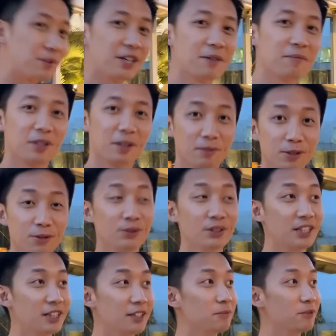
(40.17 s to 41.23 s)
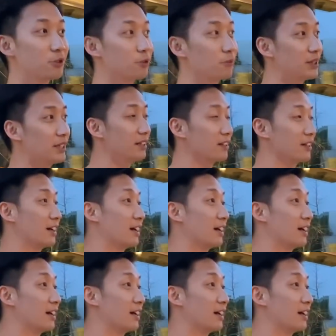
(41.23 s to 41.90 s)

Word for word: B M W deems to be